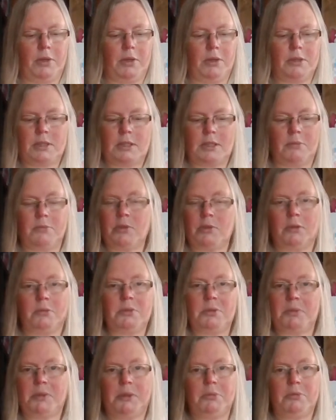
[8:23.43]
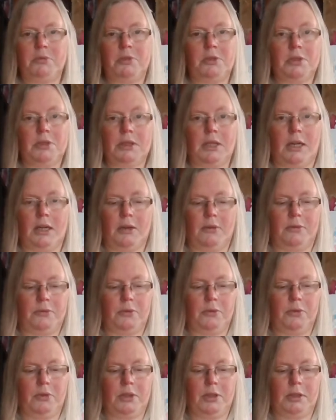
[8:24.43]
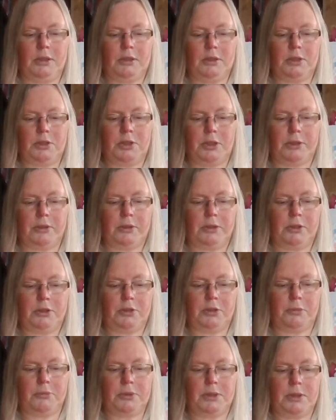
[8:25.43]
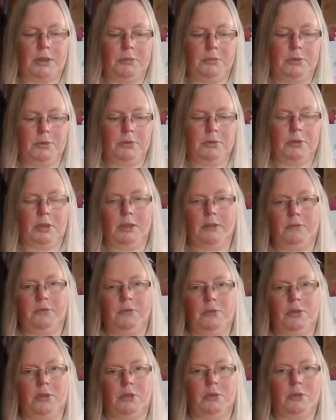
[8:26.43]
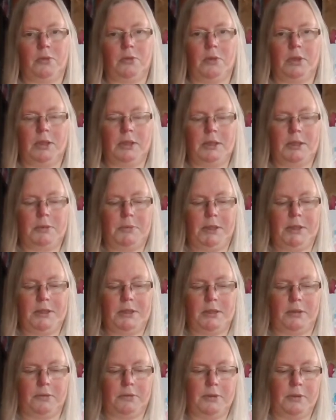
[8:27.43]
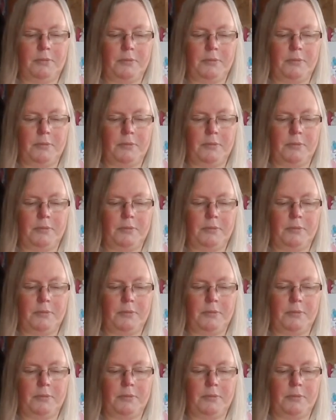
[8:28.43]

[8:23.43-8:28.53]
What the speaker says: Sometimes people just can't afford things at charity shops anymore. They've got quite expensive.